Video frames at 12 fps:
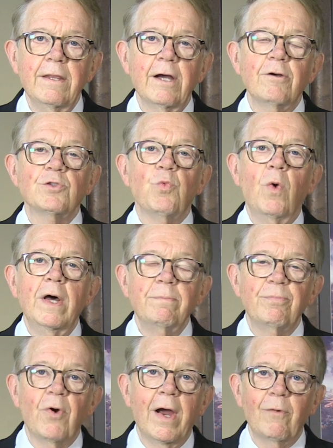There is one
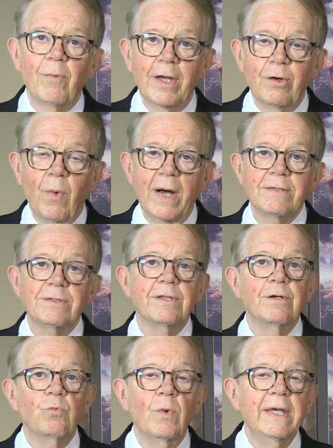prayer request
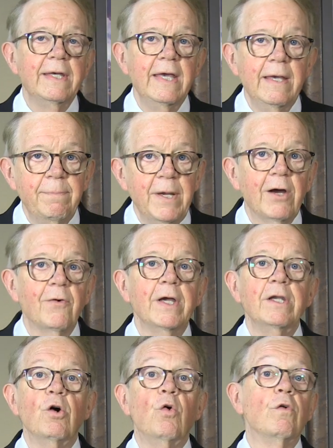that we keep
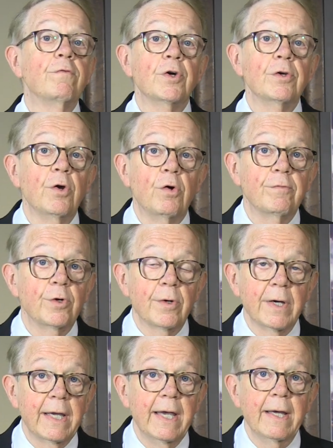hearing over and
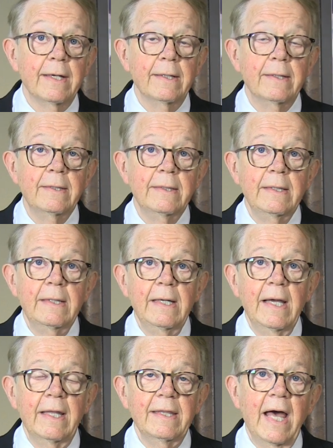over again,
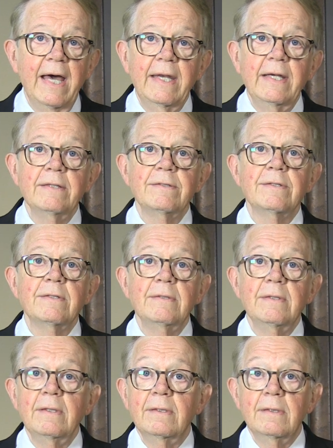and that is
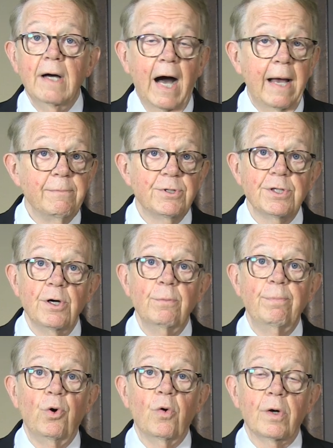I'm so
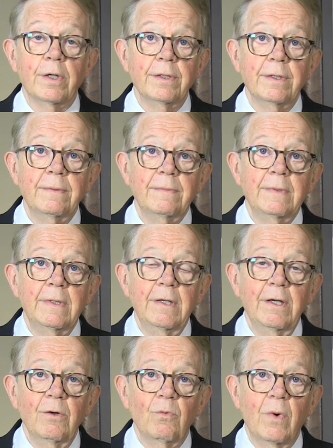bored.
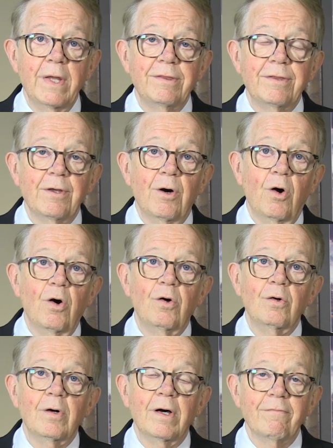With
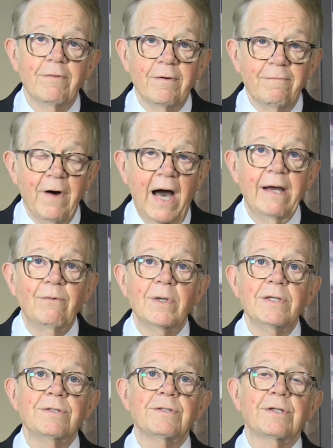all of the
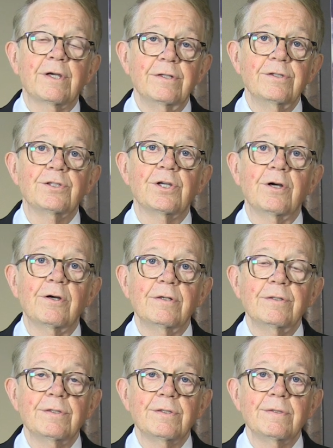virus
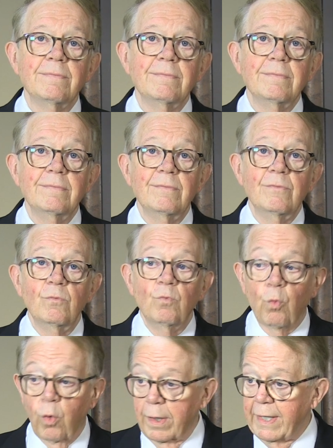concerns,
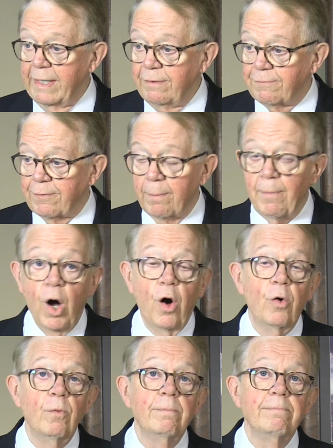working from
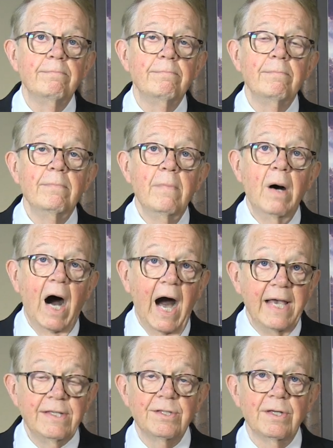home,
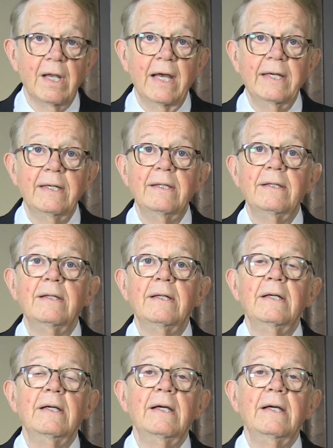isolated,